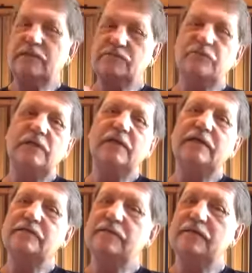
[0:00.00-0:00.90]
this really
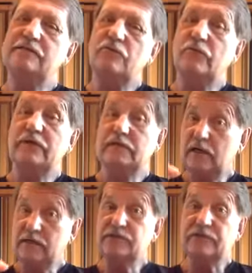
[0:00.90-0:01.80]
is a
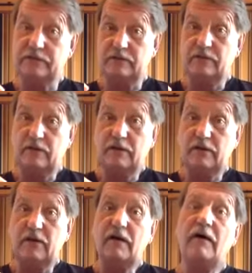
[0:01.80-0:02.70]
reduction
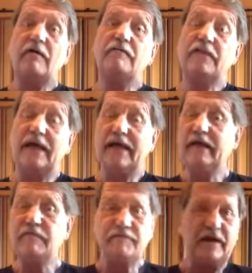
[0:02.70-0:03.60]
of the
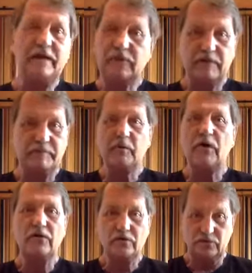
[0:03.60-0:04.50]
A family of
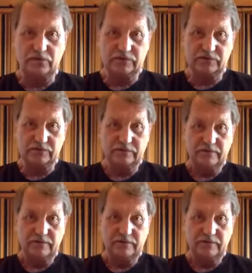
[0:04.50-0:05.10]
bar chords.